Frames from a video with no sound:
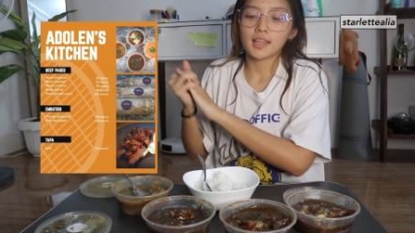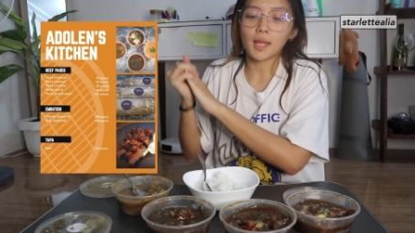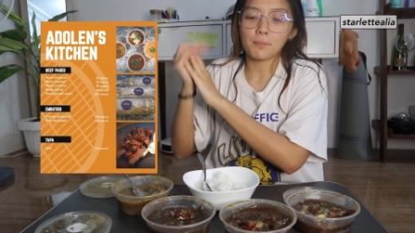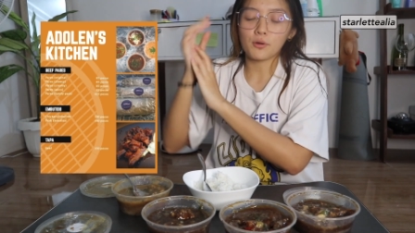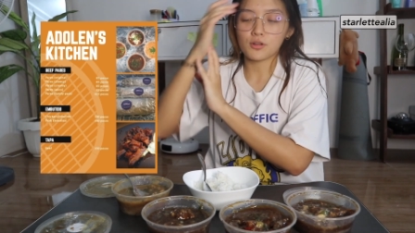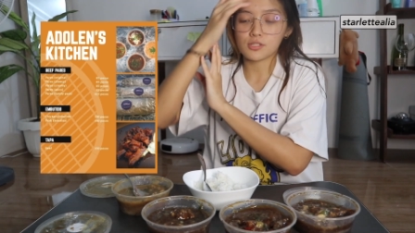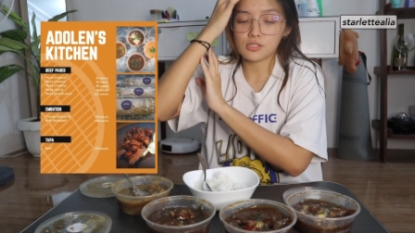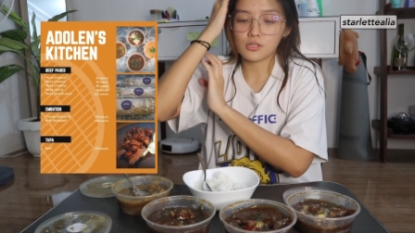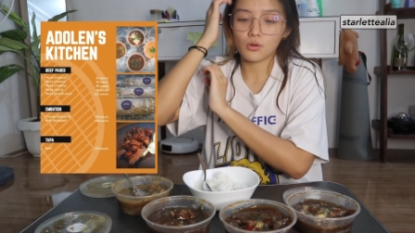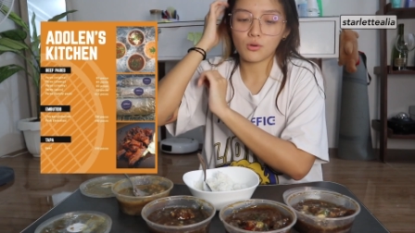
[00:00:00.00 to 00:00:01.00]

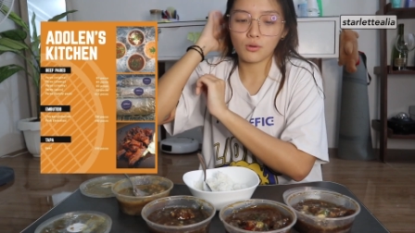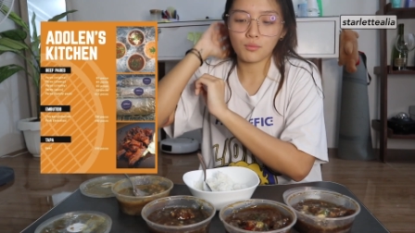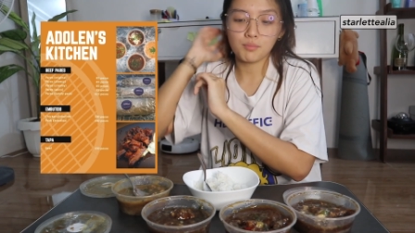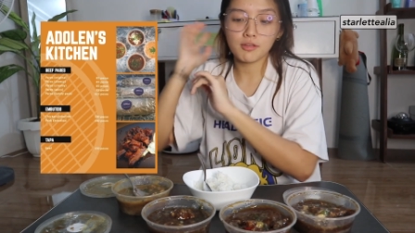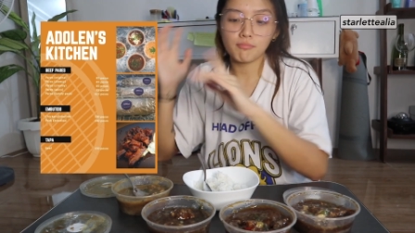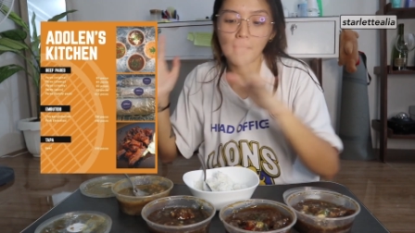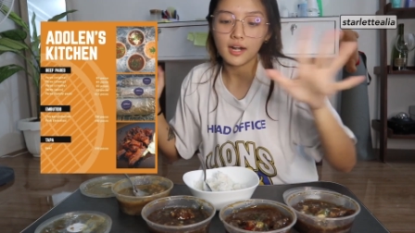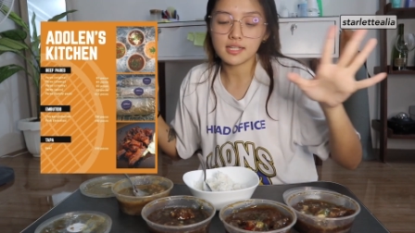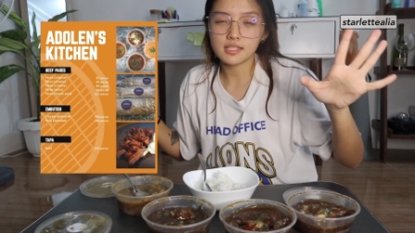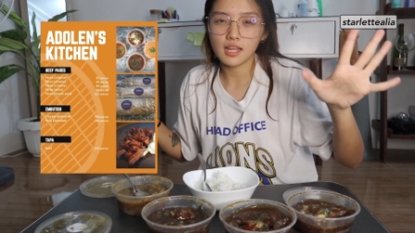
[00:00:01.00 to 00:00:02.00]
Tapos, yung beef
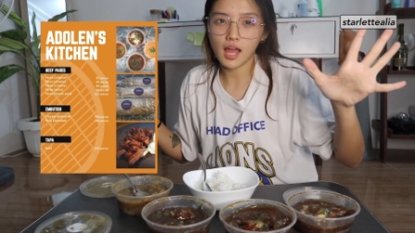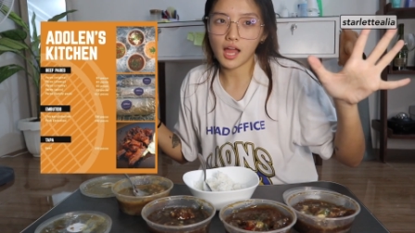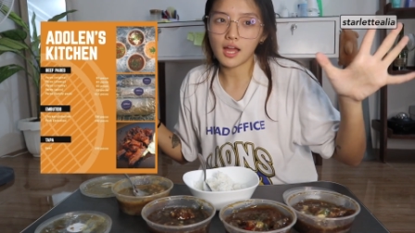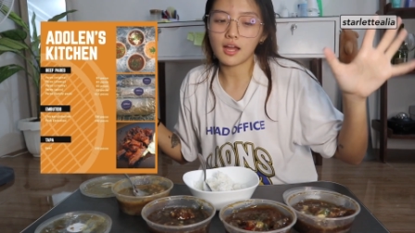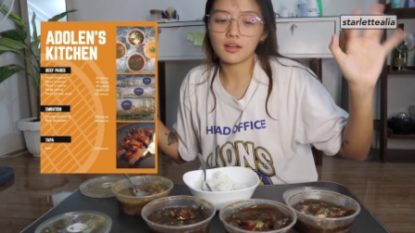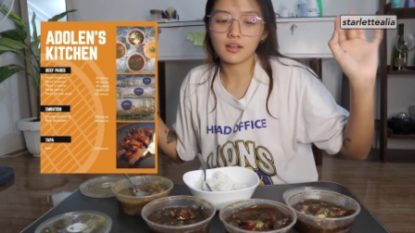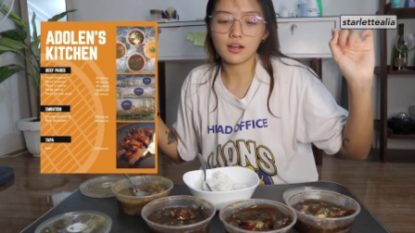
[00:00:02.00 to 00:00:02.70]
Paris nila,